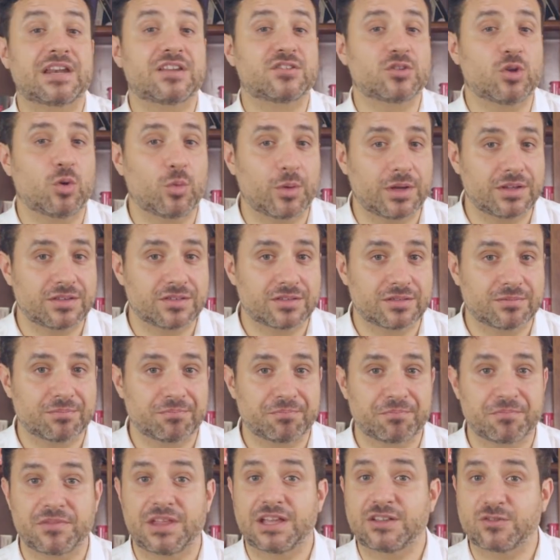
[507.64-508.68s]
And as always,
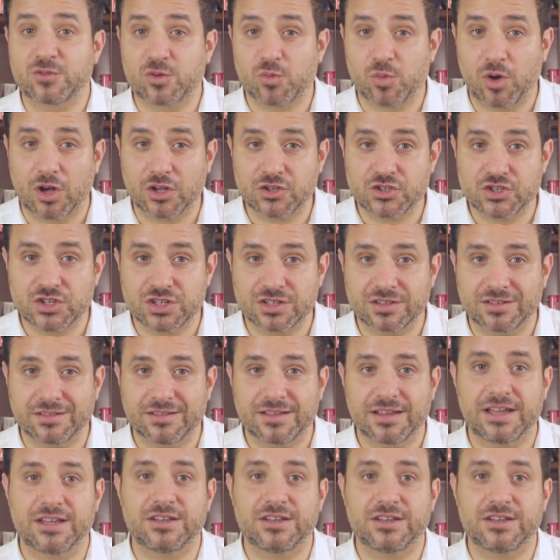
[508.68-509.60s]
thanks for watching,